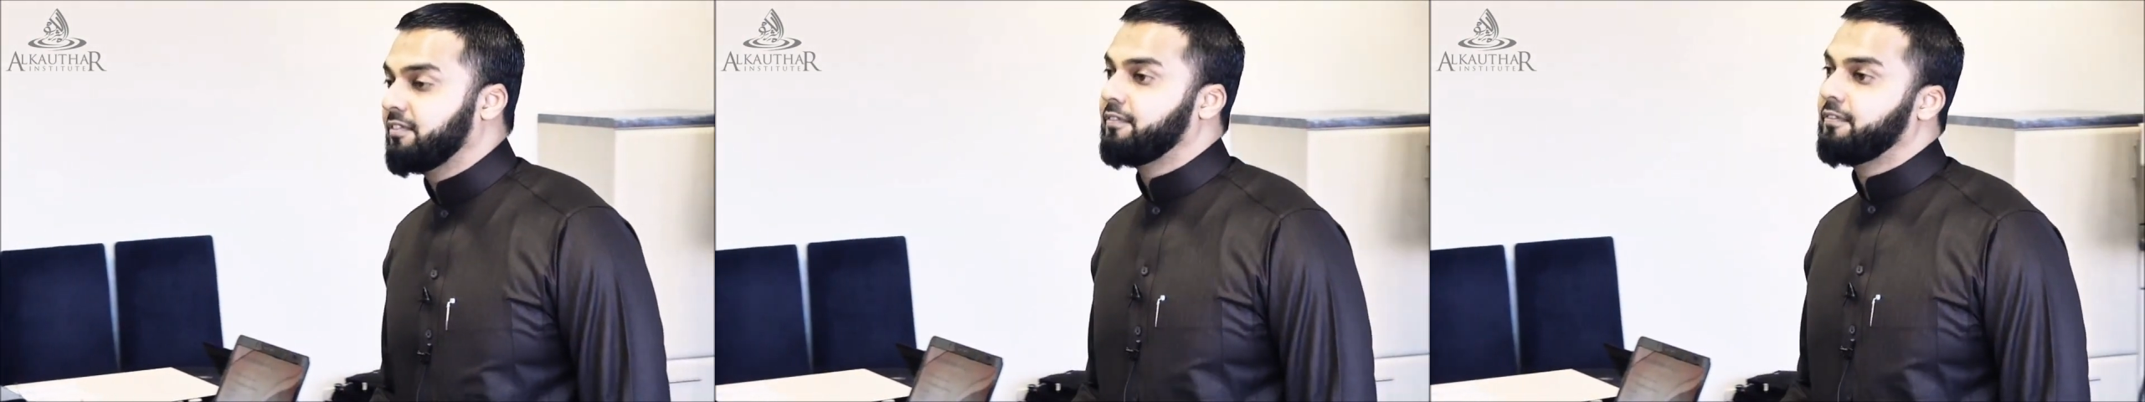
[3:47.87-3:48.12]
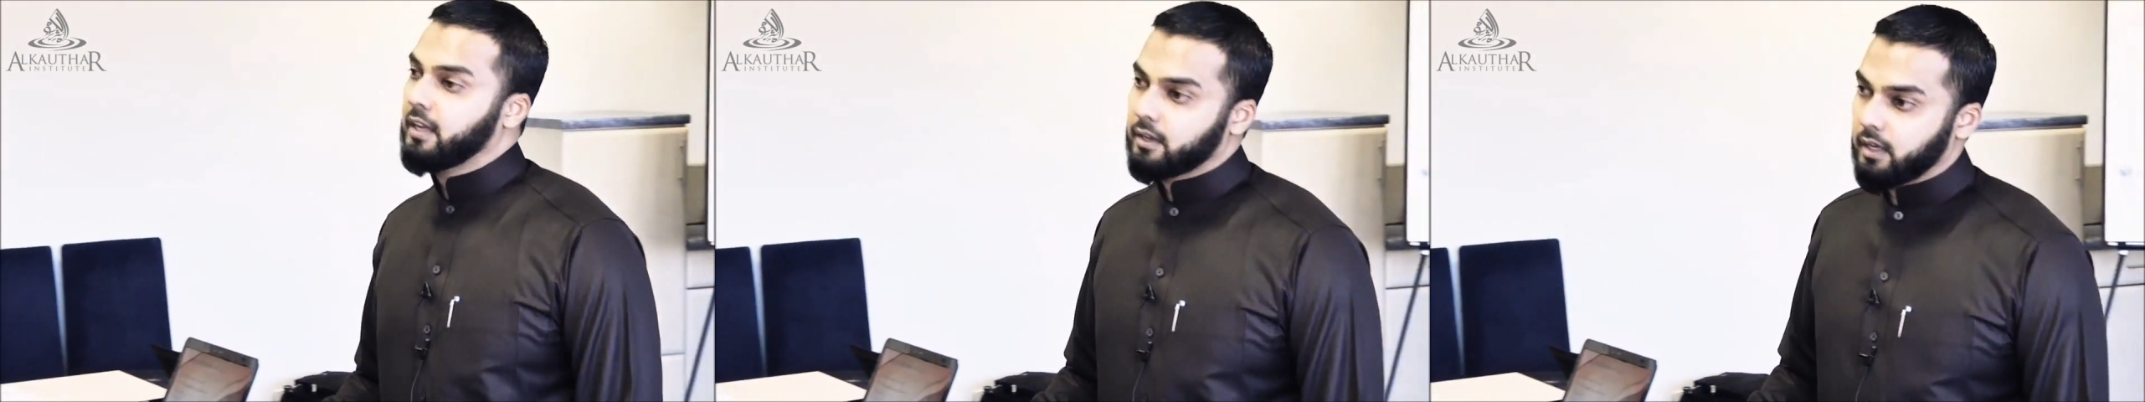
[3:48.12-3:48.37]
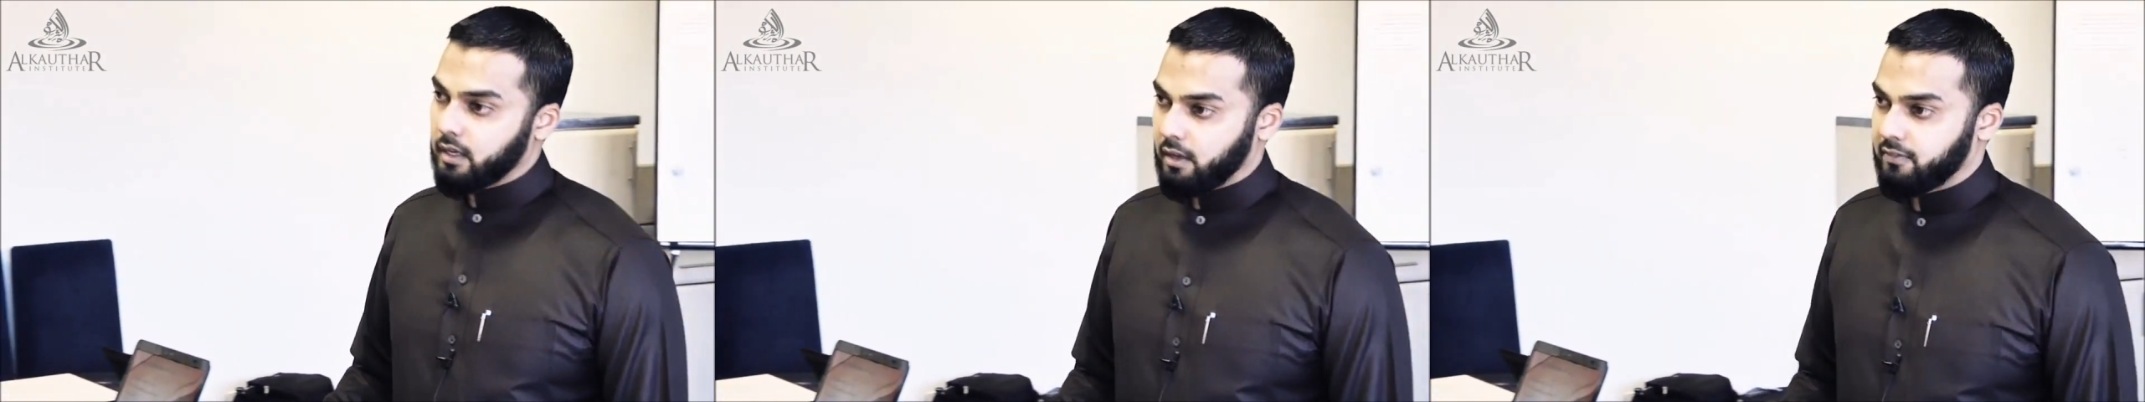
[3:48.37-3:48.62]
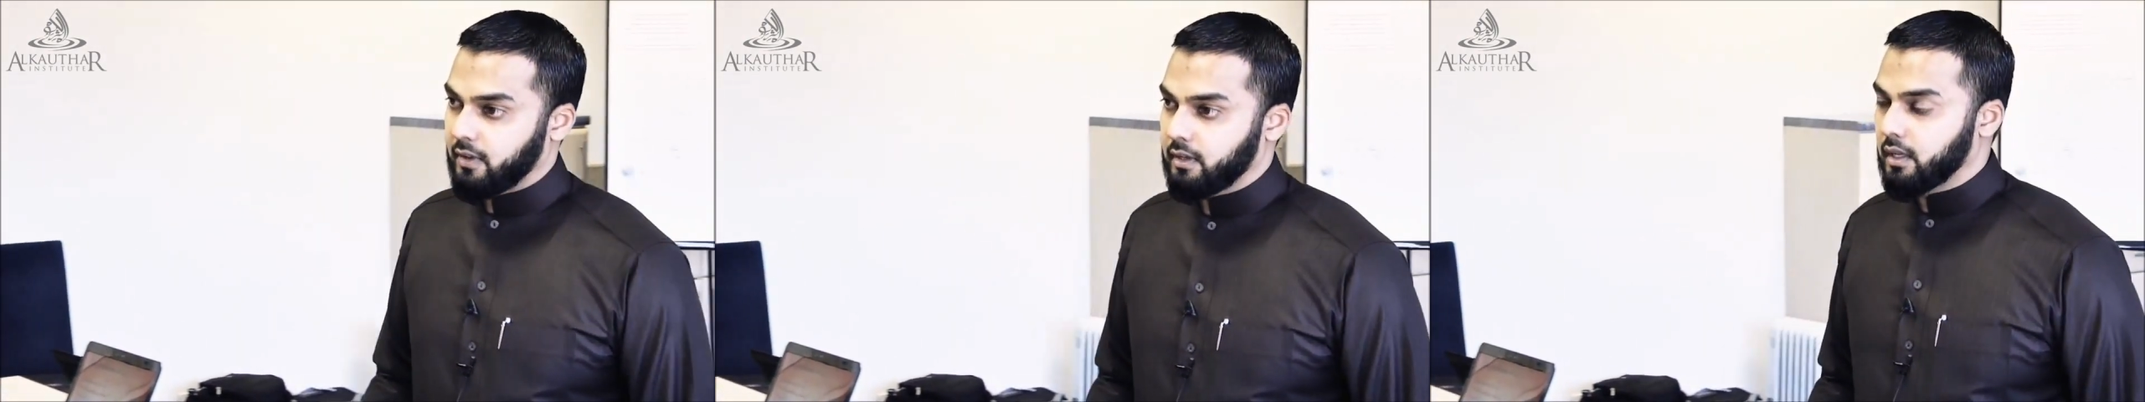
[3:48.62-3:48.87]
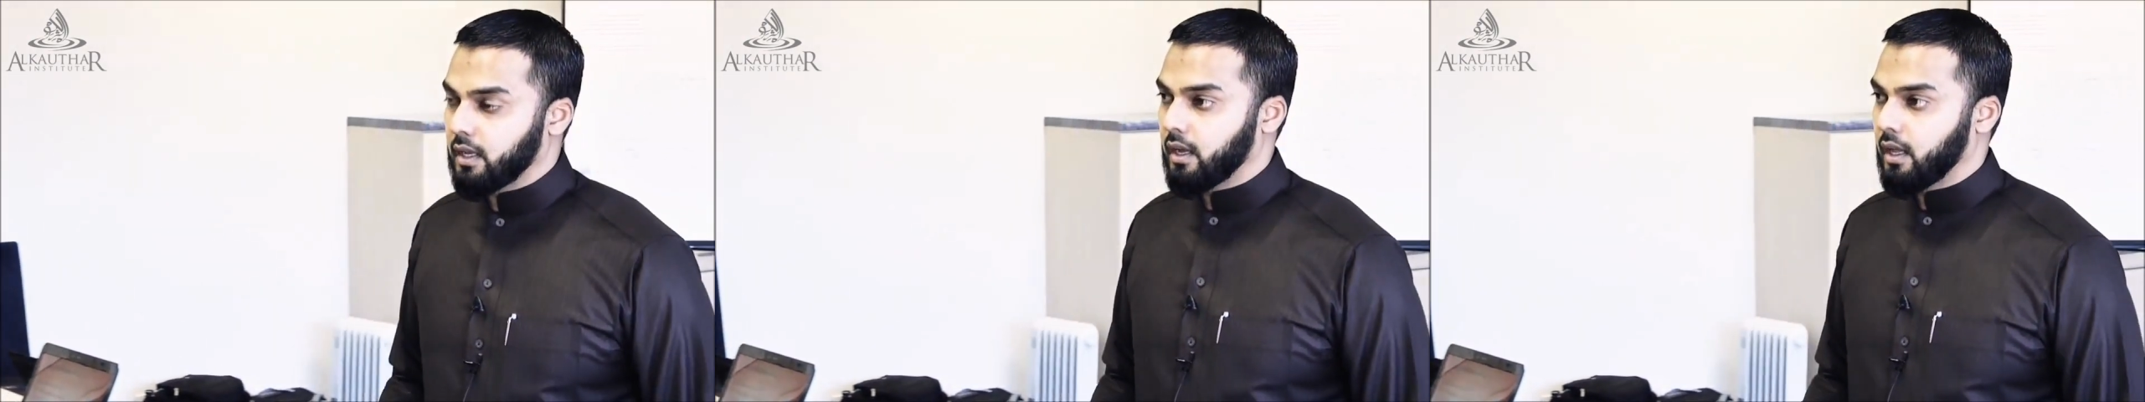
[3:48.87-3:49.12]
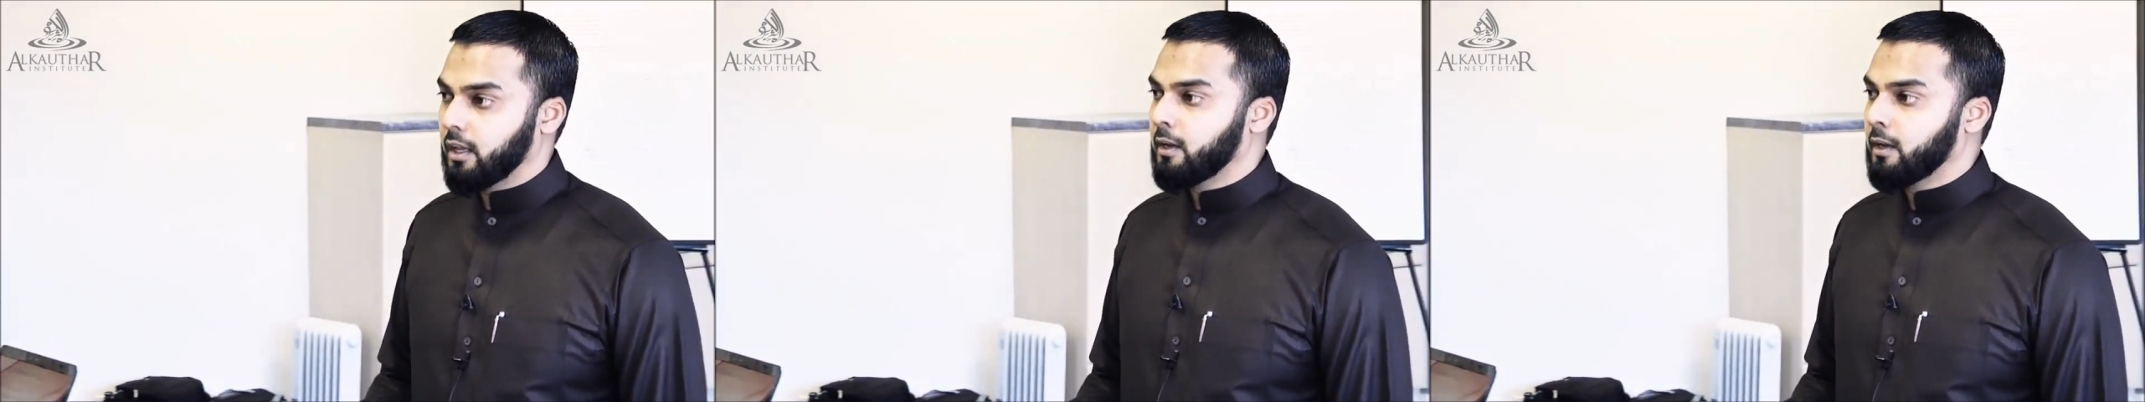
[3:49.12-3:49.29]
fear of Allah.